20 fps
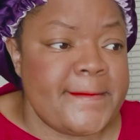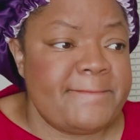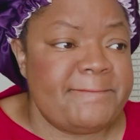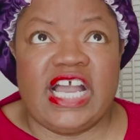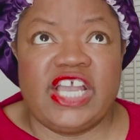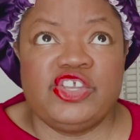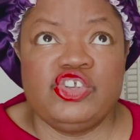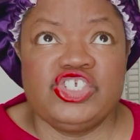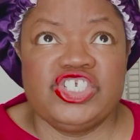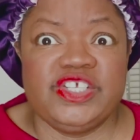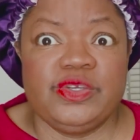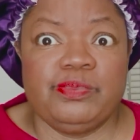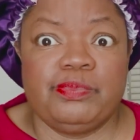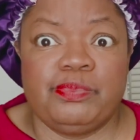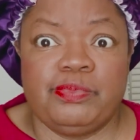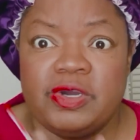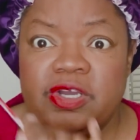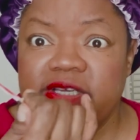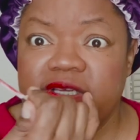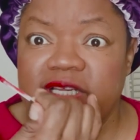I usually
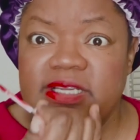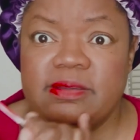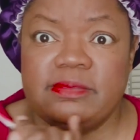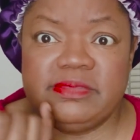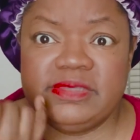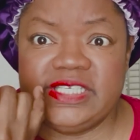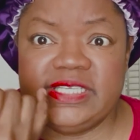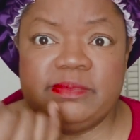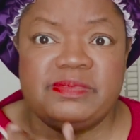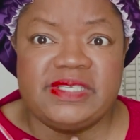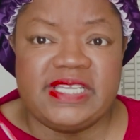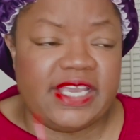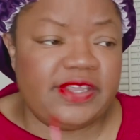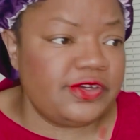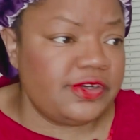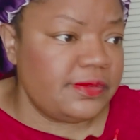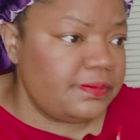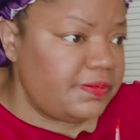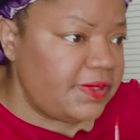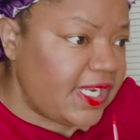put lip
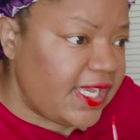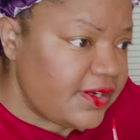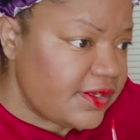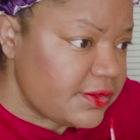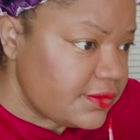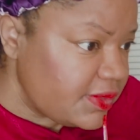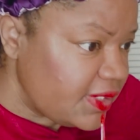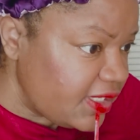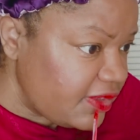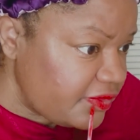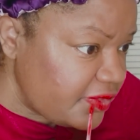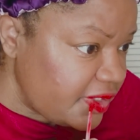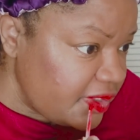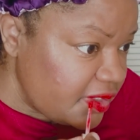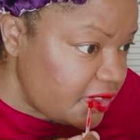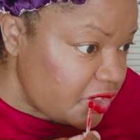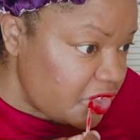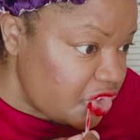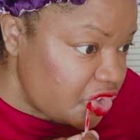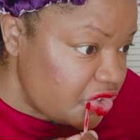liner, but I don't have right
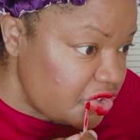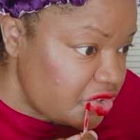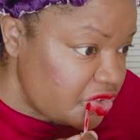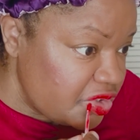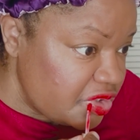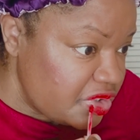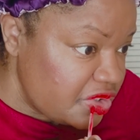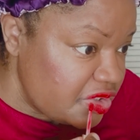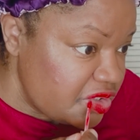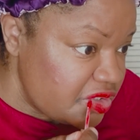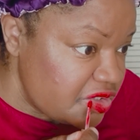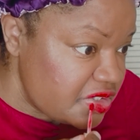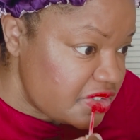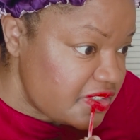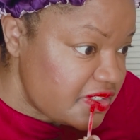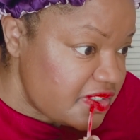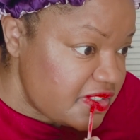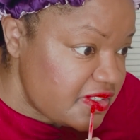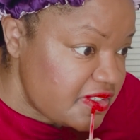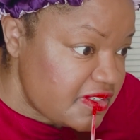now. So I
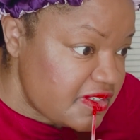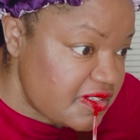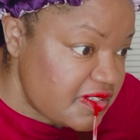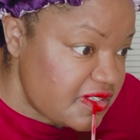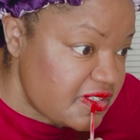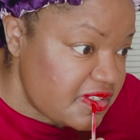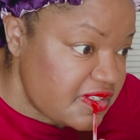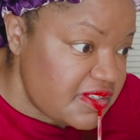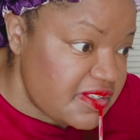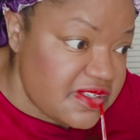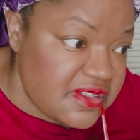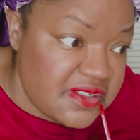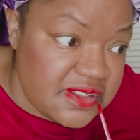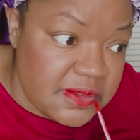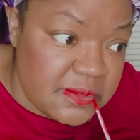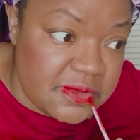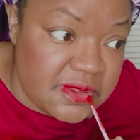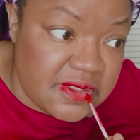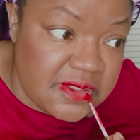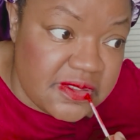gotta get a lip
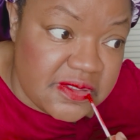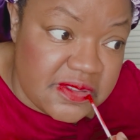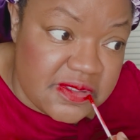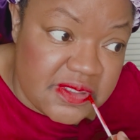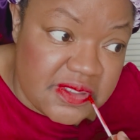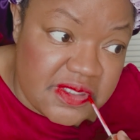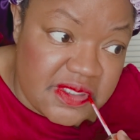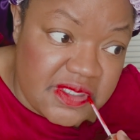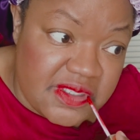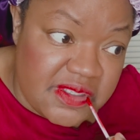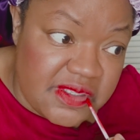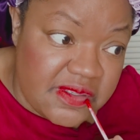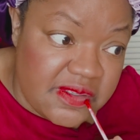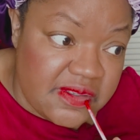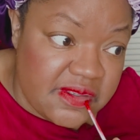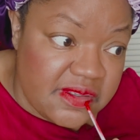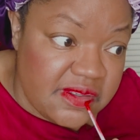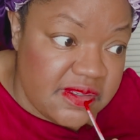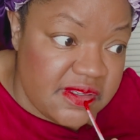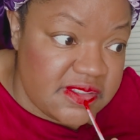liner,
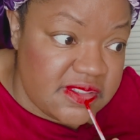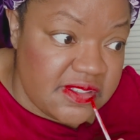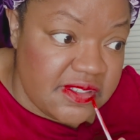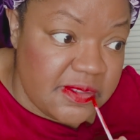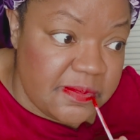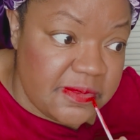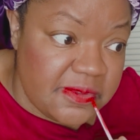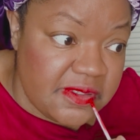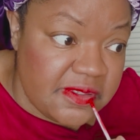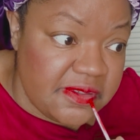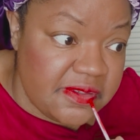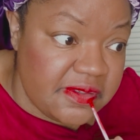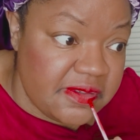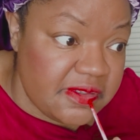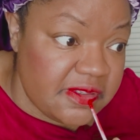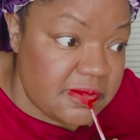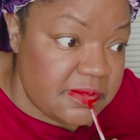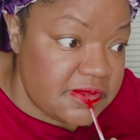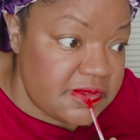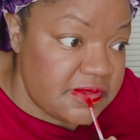because the lip liner
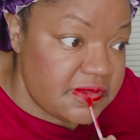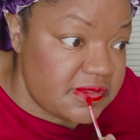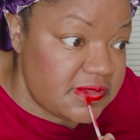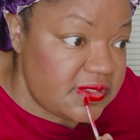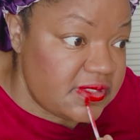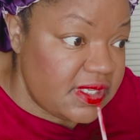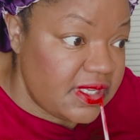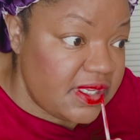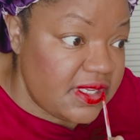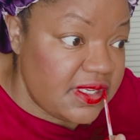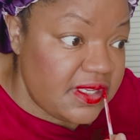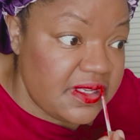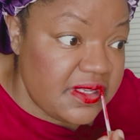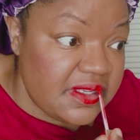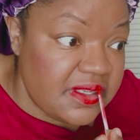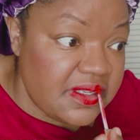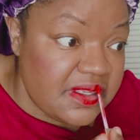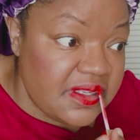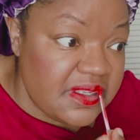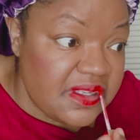helps you stay
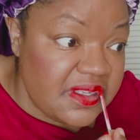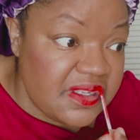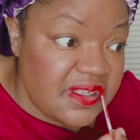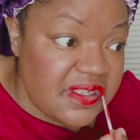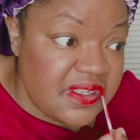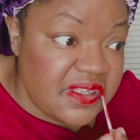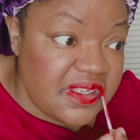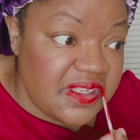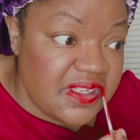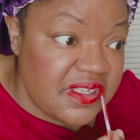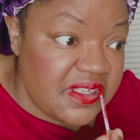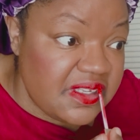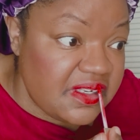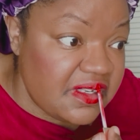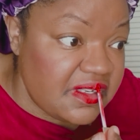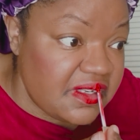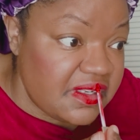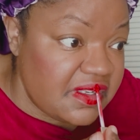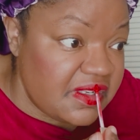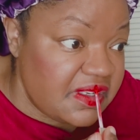
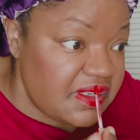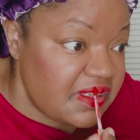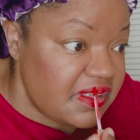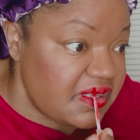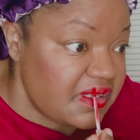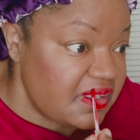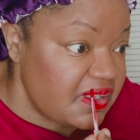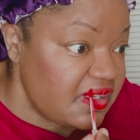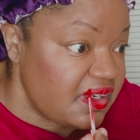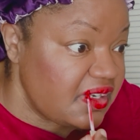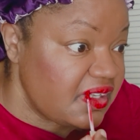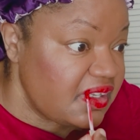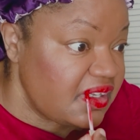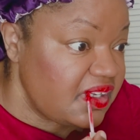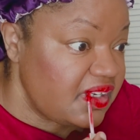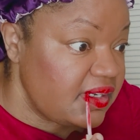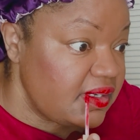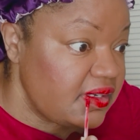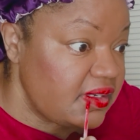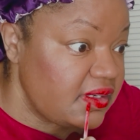in the line.